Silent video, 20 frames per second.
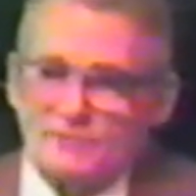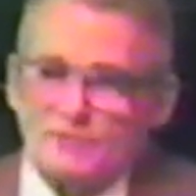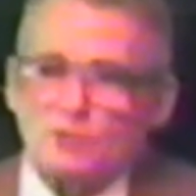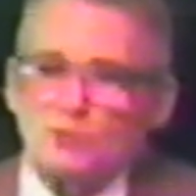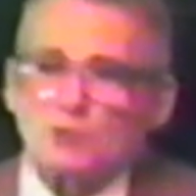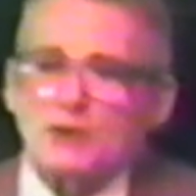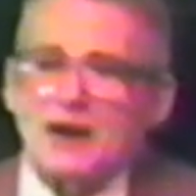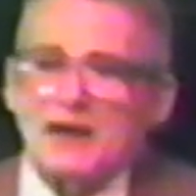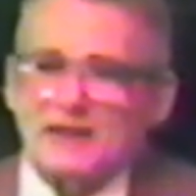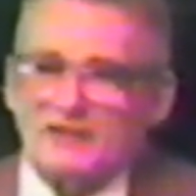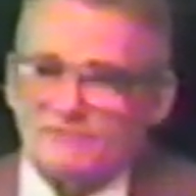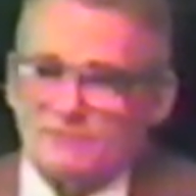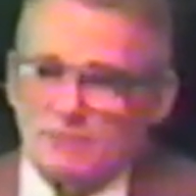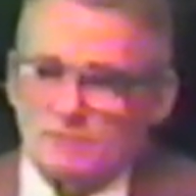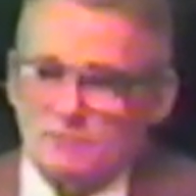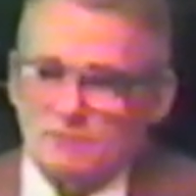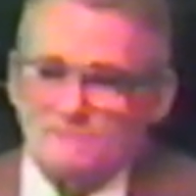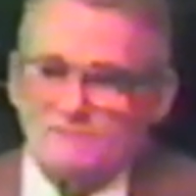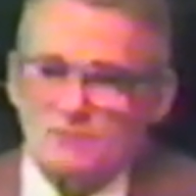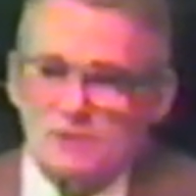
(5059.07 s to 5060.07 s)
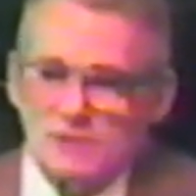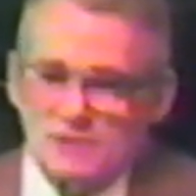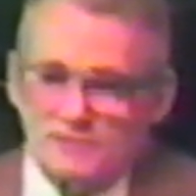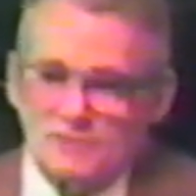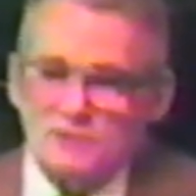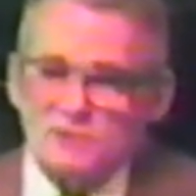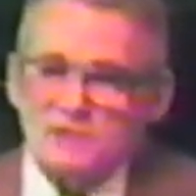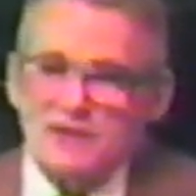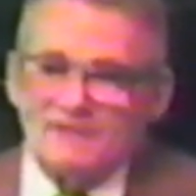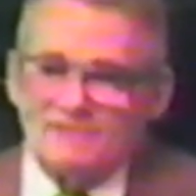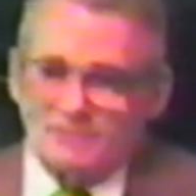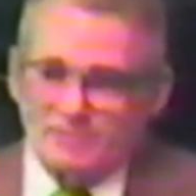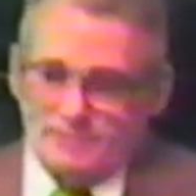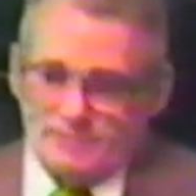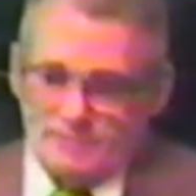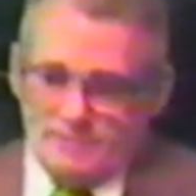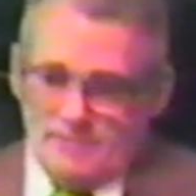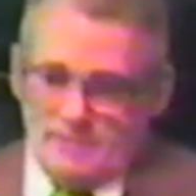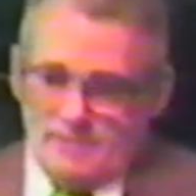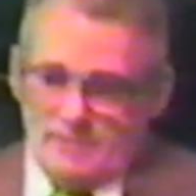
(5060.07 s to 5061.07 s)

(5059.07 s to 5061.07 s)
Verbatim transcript: the sight of him, referring to the devil.